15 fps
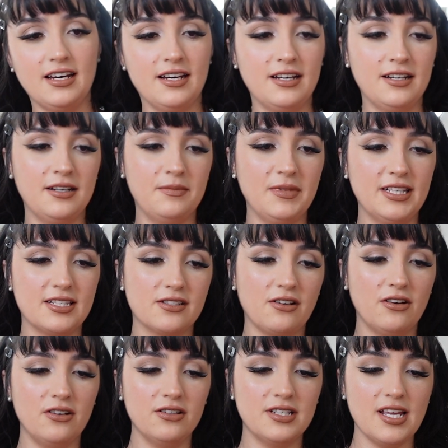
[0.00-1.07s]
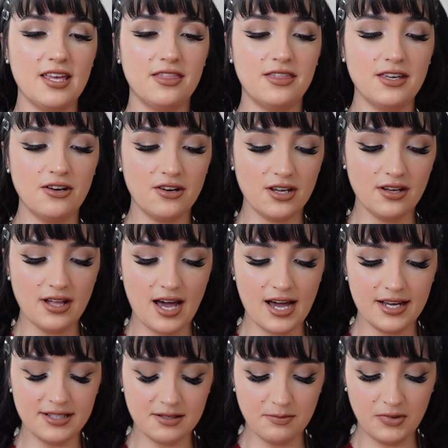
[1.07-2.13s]
It's called Ethereal
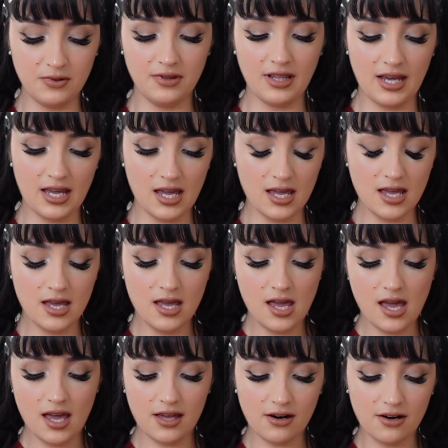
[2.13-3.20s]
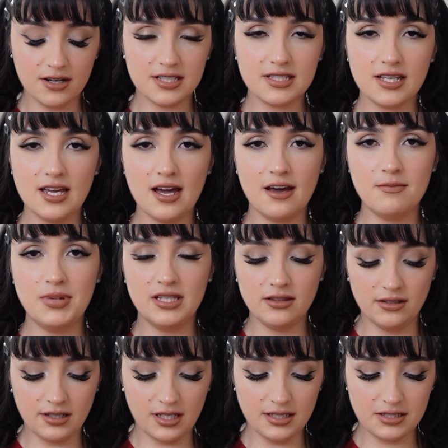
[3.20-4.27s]
Eyes Moonlight, and honestly I've been
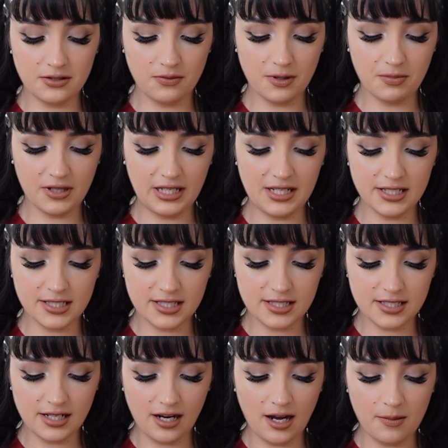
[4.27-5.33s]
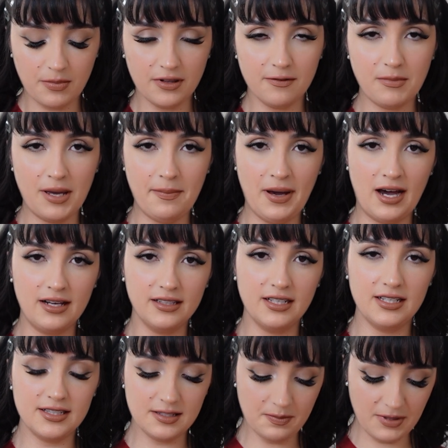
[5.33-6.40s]
looking to replace a couple of my
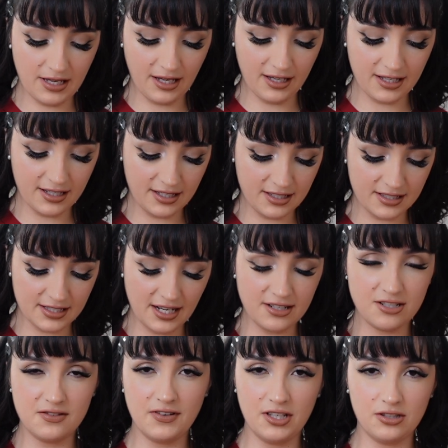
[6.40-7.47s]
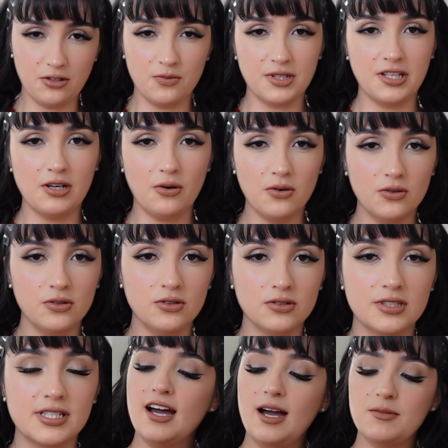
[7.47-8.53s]
palettes because I just feel like they're really
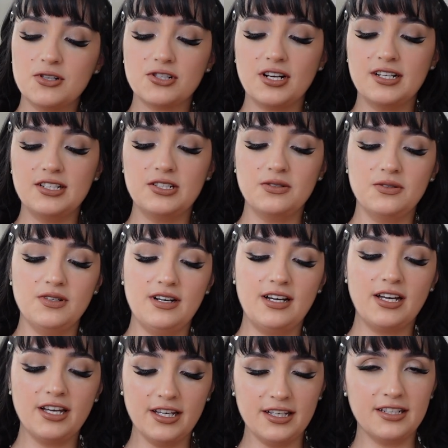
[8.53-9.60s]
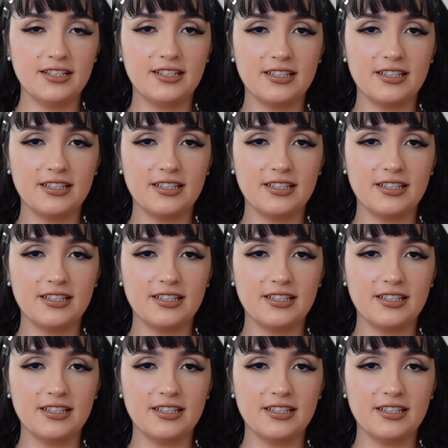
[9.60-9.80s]
old. I'm just trying to do a good